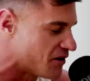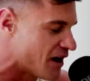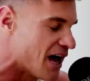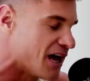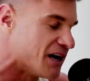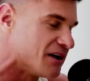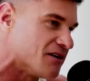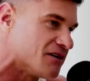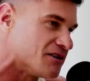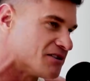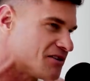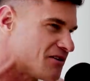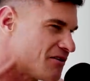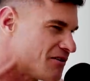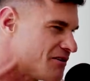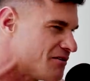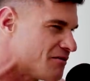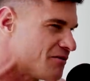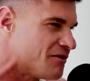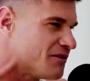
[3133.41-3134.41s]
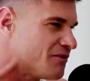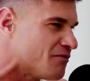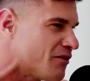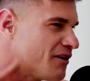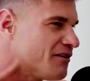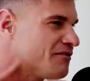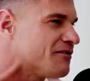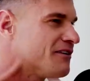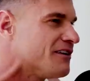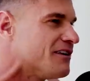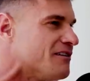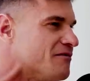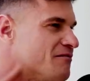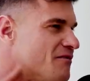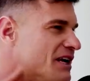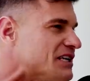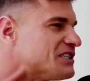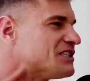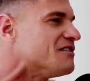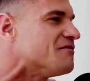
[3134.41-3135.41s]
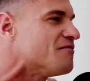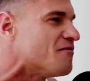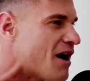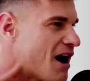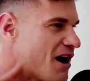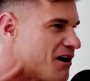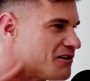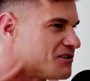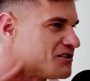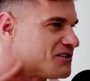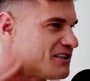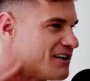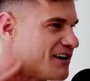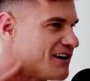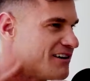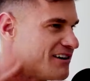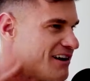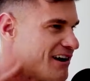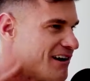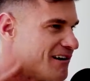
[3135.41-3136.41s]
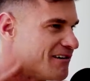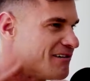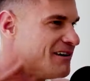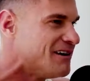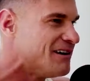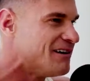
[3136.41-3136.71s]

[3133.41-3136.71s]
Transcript: And I so saw you you briefly mentioned marriage there now.